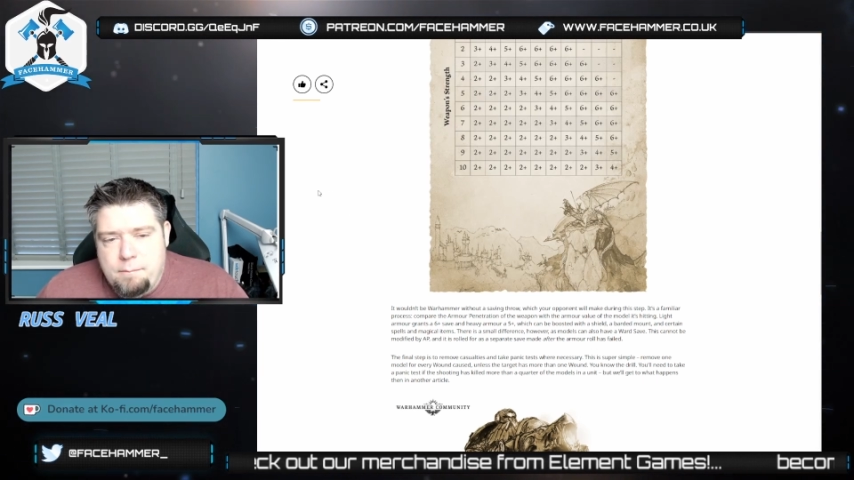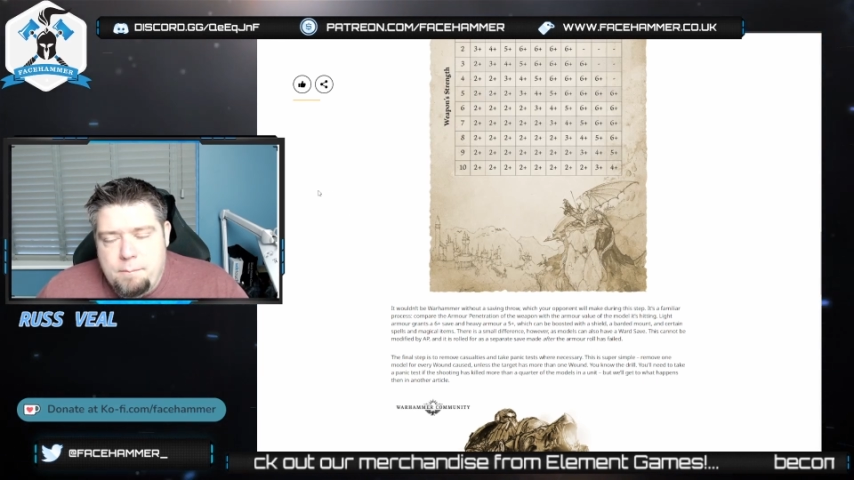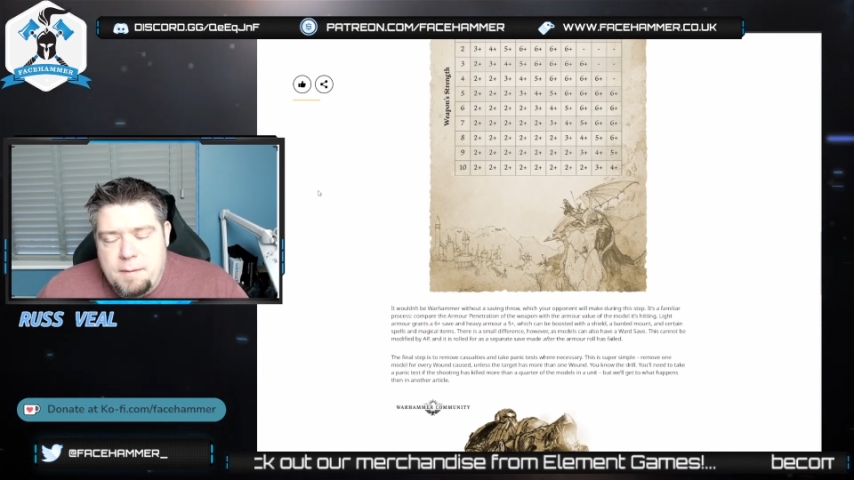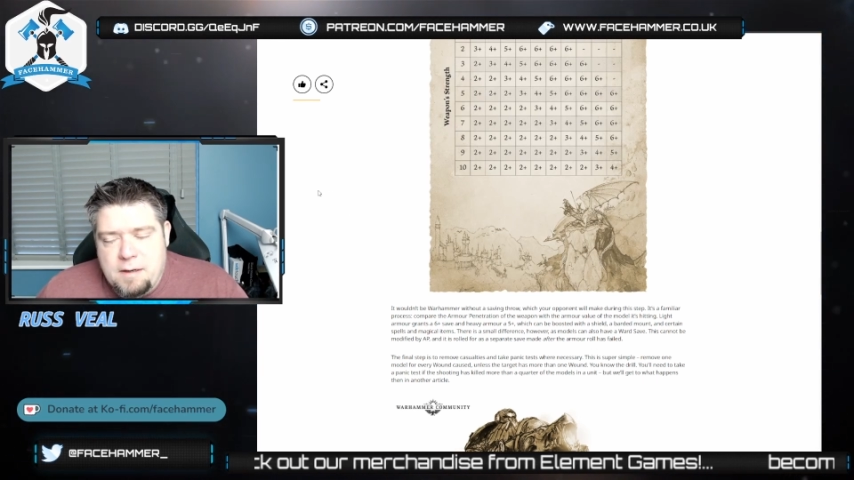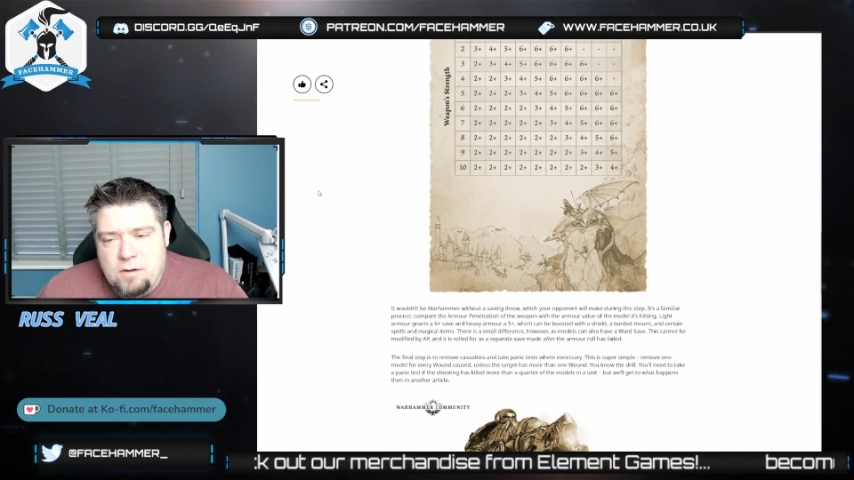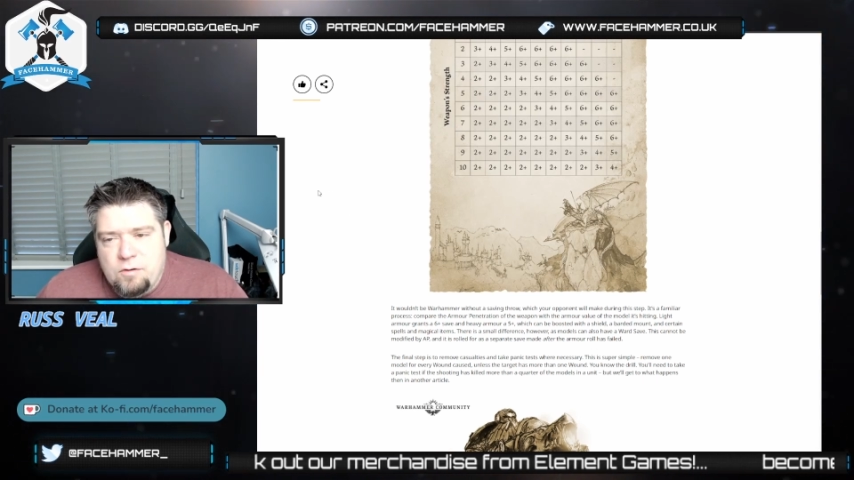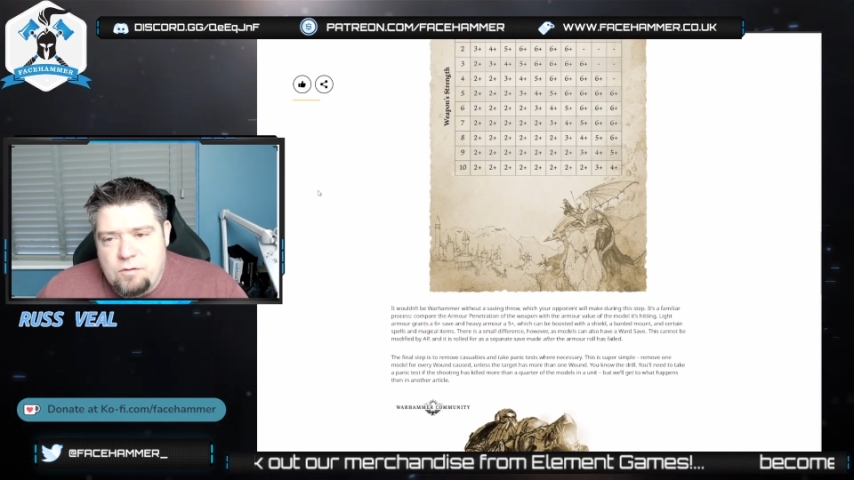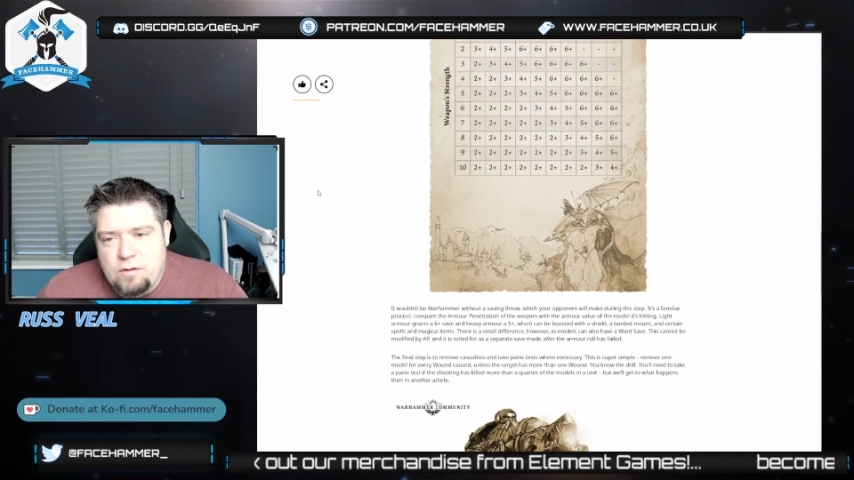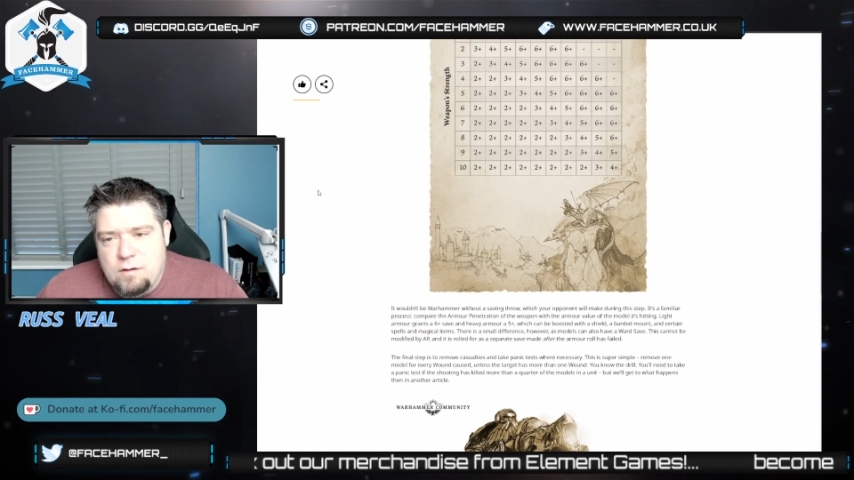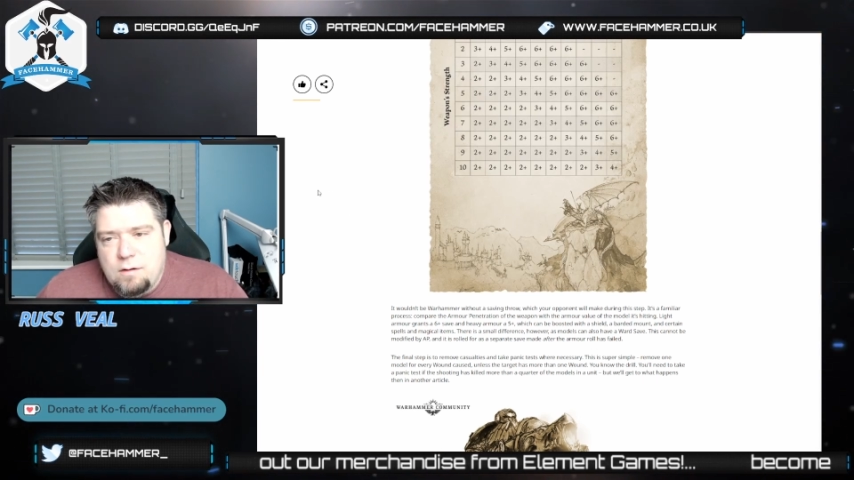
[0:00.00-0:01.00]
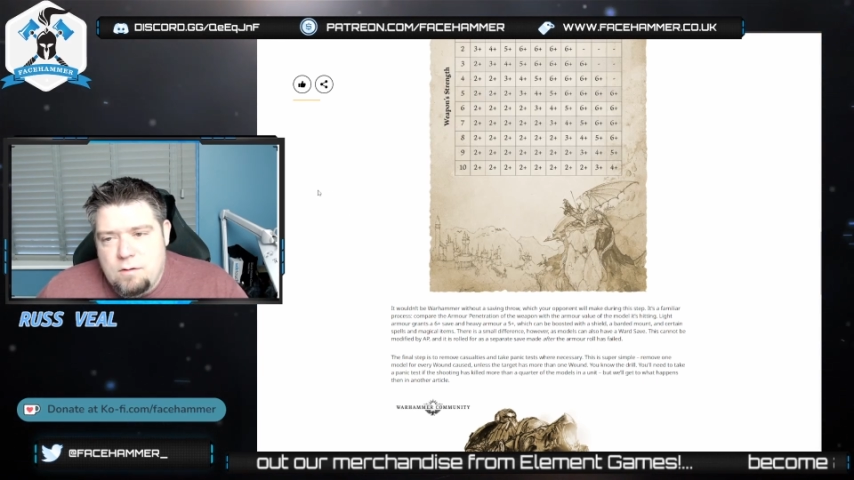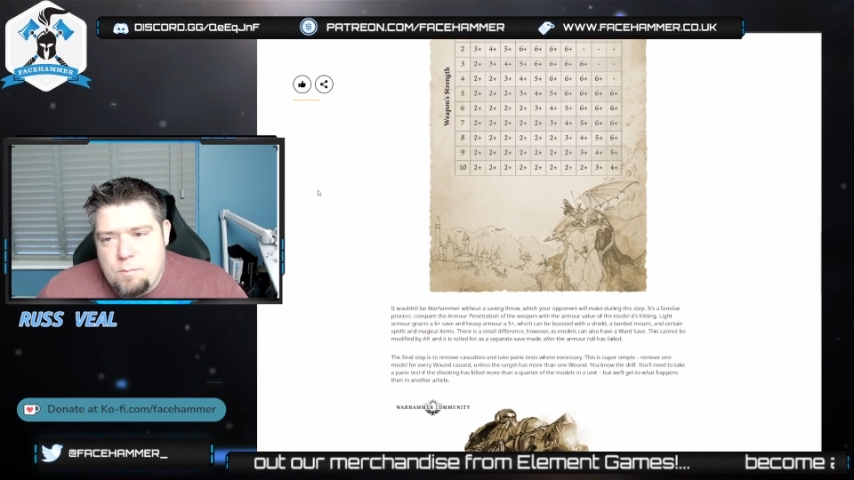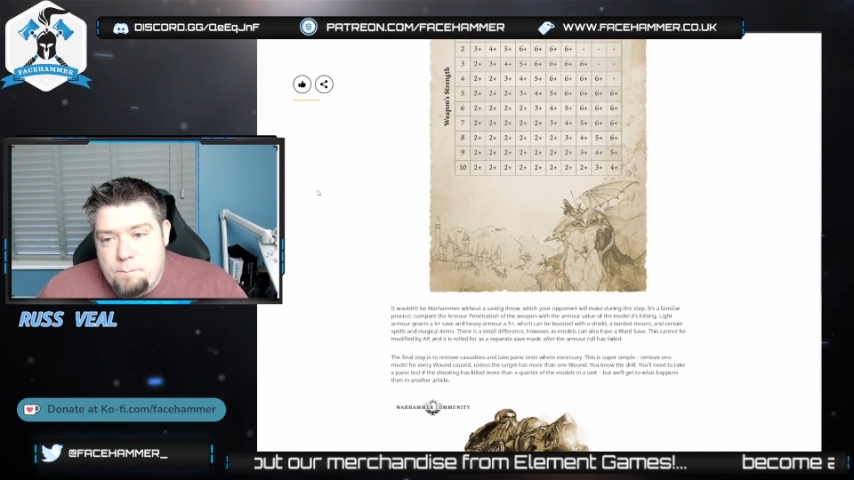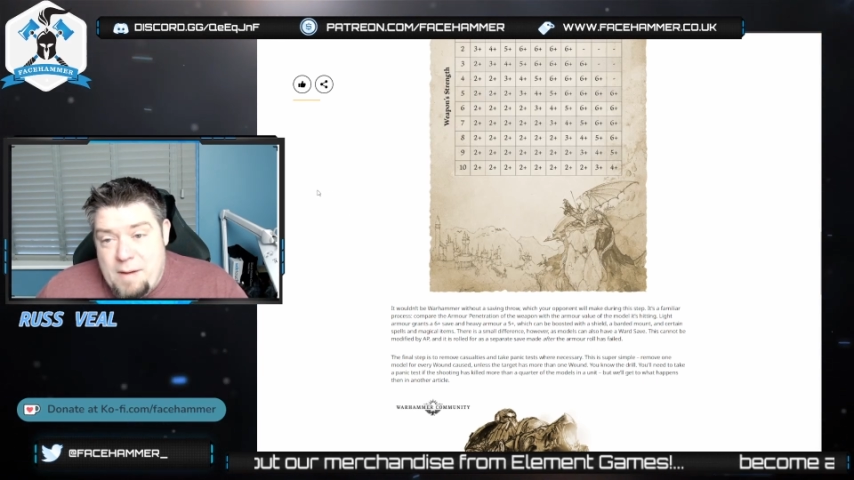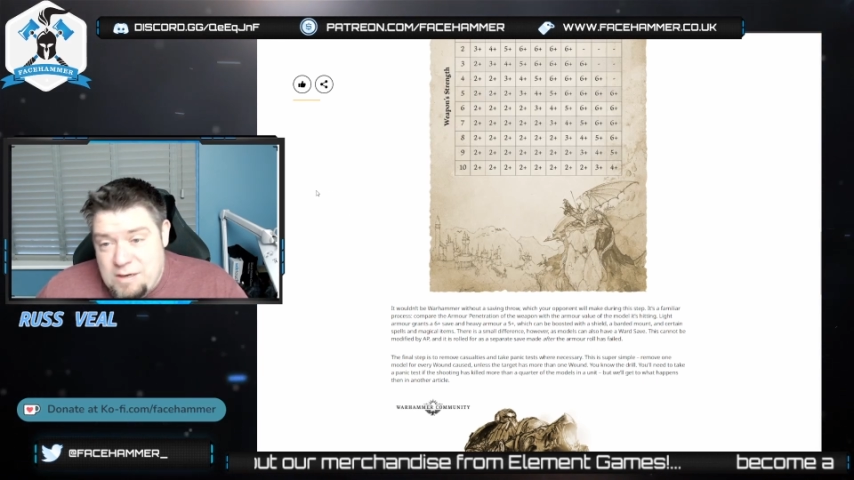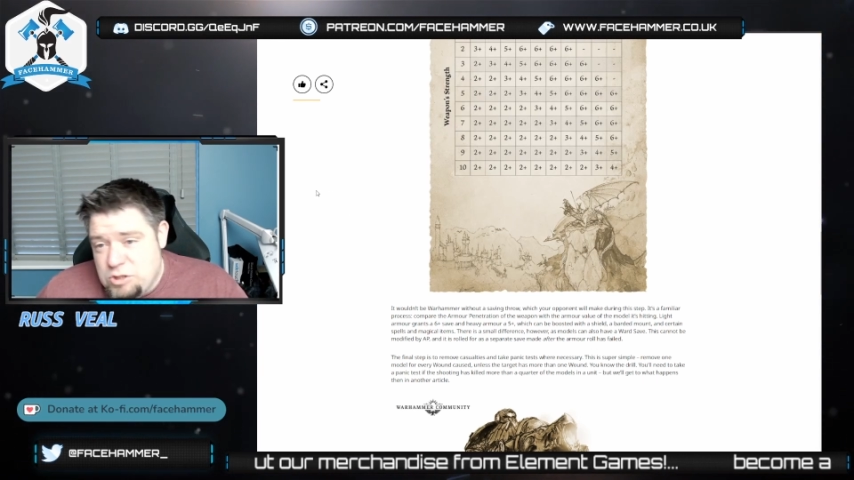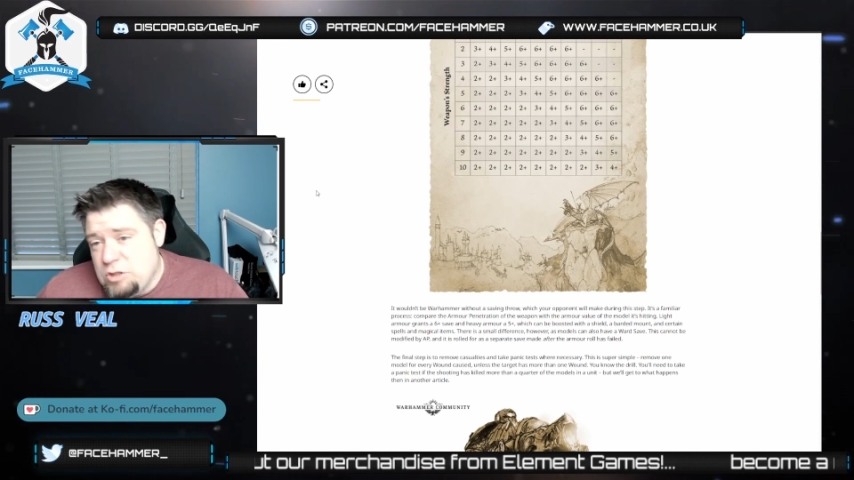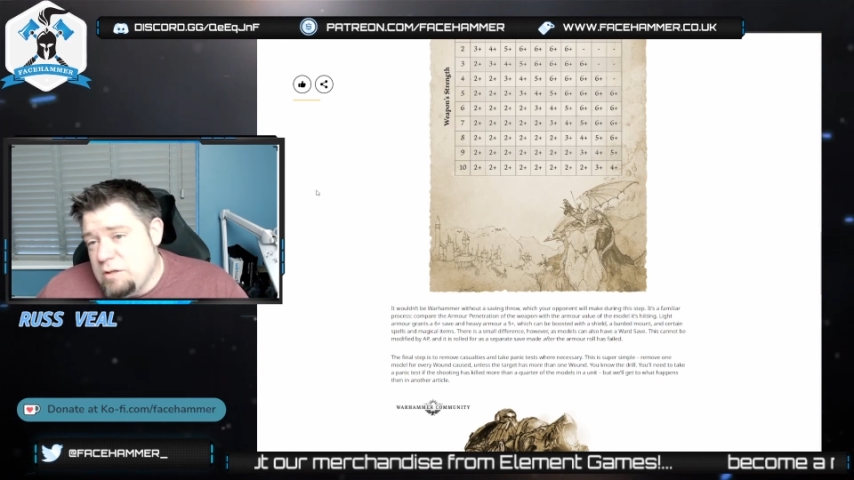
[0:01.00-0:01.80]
because the best